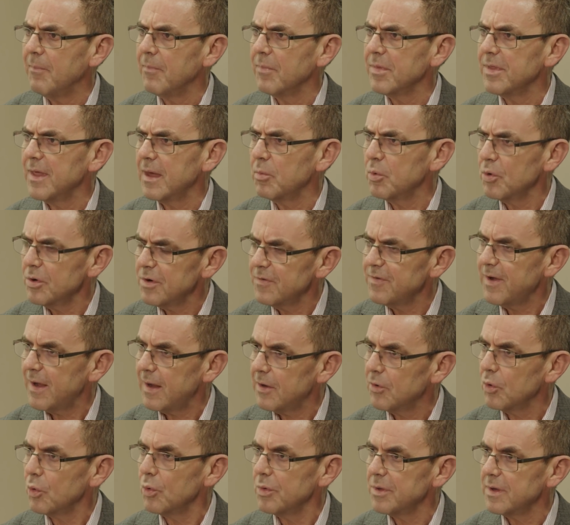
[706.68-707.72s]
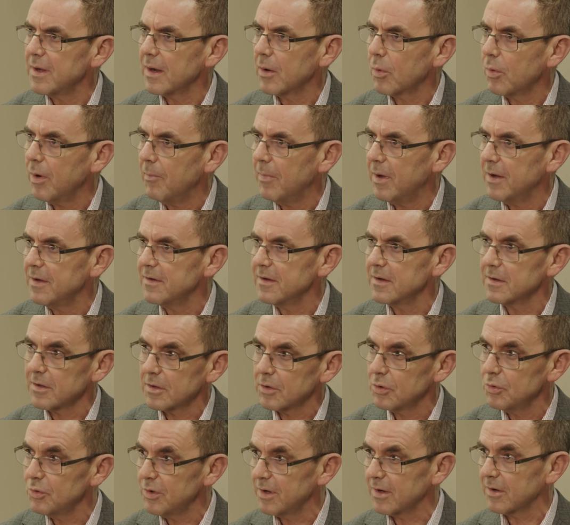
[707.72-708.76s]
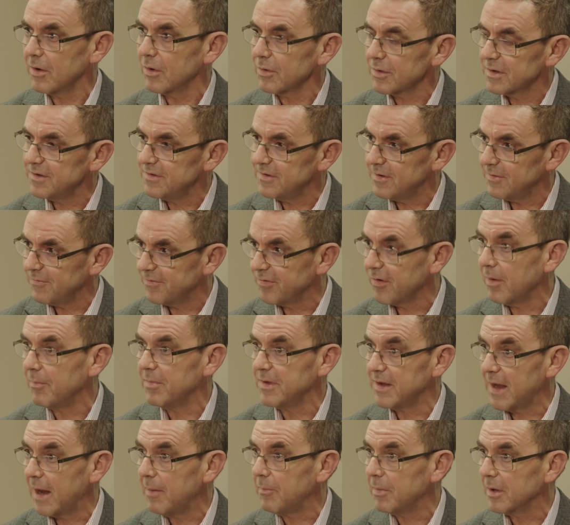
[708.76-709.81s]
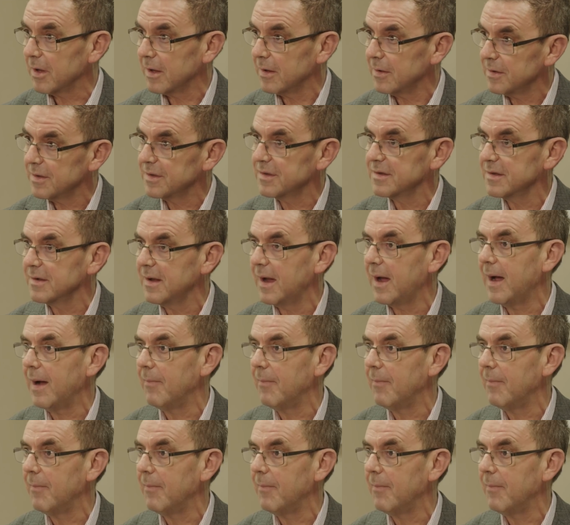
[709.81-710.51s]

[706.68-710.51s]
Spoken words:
They would have had all the equipment, including oxygen, from the ambulance